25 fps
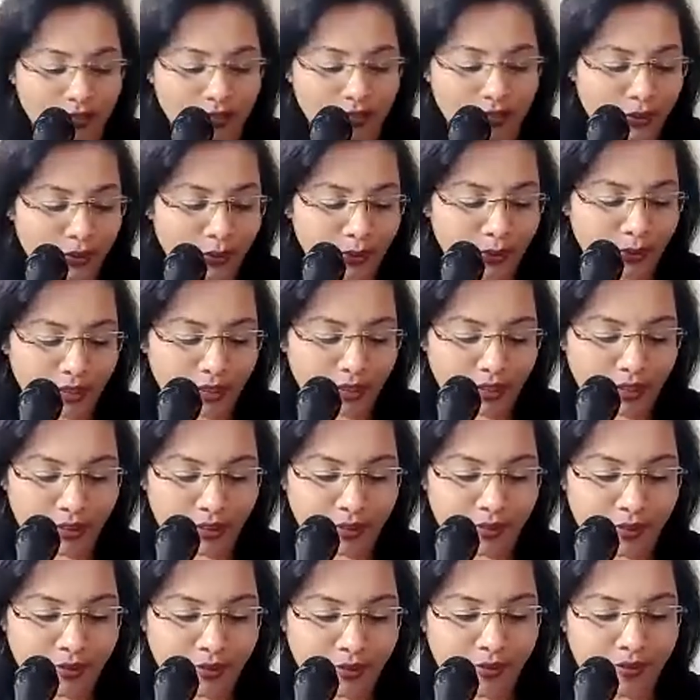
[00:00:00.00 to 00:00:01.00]

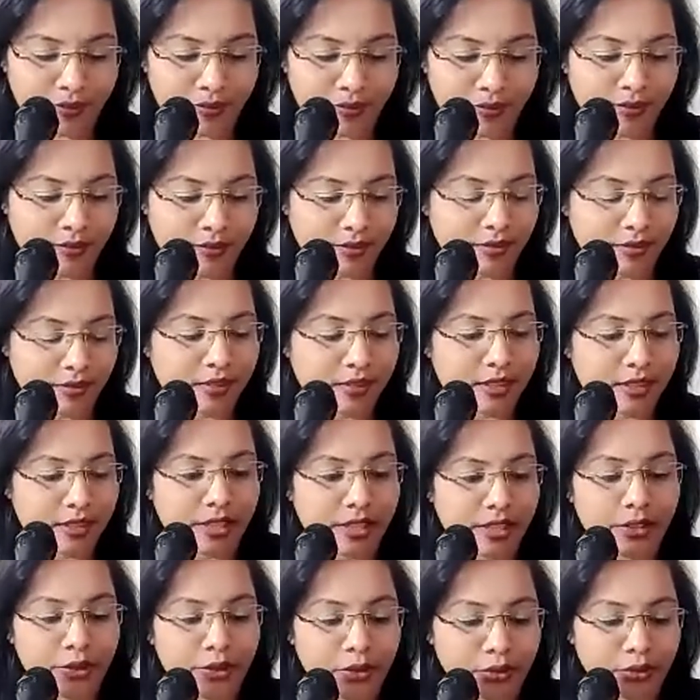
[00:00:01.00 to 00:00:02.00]
Okay.
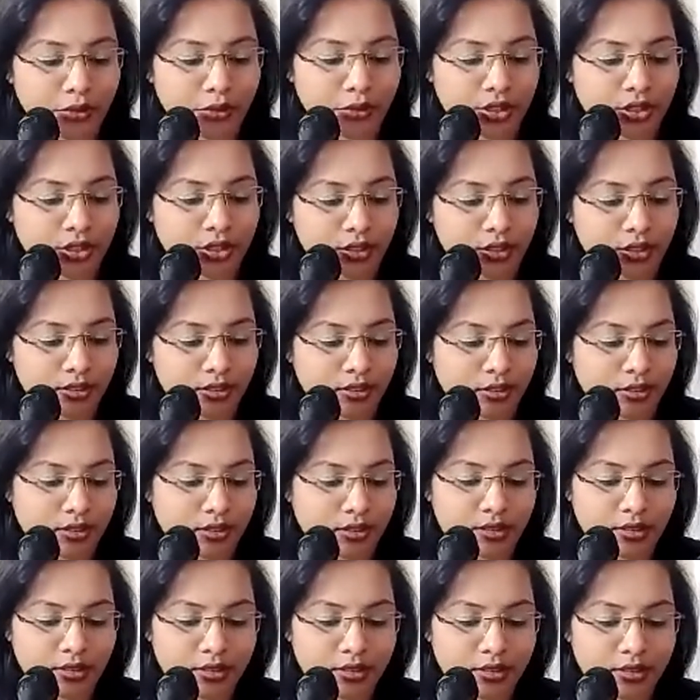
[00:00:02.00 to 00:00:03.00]
Thank you,
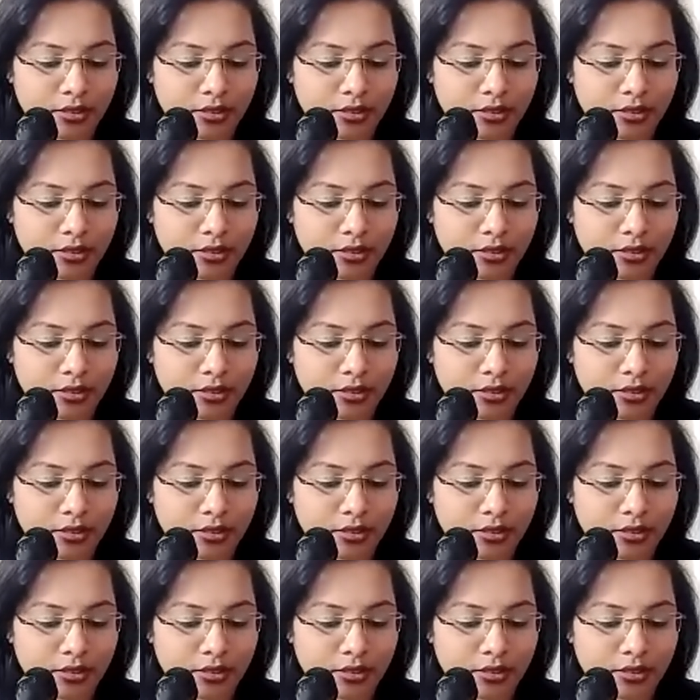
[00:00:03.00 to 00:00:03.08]
Jesus.